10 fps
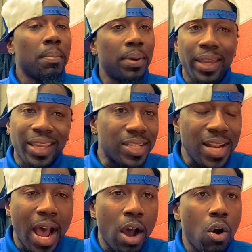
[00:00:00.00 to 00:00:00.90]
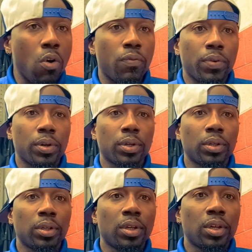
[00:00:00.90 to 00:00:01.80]
But it's not over.
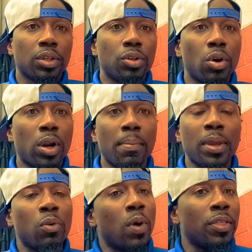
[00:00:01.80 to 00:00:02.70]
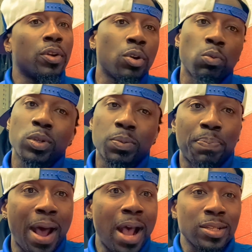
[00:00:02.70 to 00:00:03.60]
You know what I mean? Whether it was
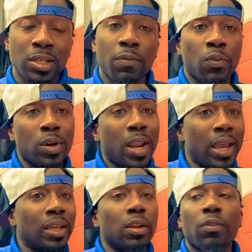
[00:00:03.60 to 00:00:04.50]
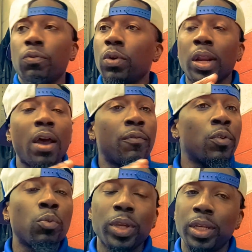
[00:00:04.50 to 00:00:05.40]
positive or negative,
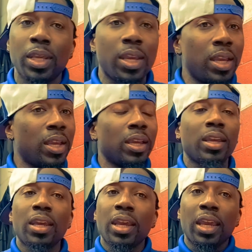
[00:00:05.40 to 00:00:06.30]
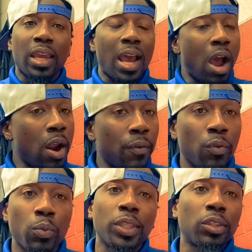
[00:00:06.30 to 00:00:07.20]
whatever we did and however
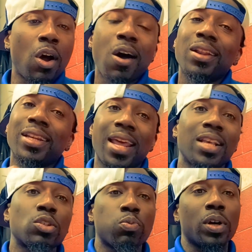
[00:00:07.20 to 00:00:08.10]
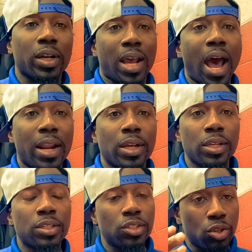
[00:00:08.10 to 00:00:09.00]
we thought, that's what got
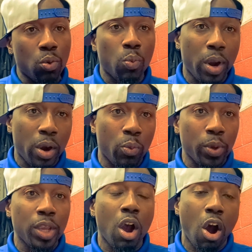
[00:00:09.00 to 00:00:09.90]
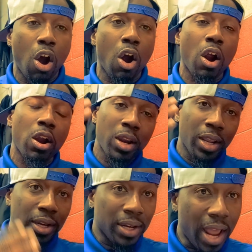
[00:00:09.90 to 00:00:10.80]
us to where we are
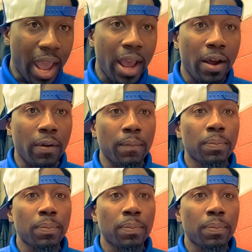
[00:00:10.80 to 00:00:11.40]
now.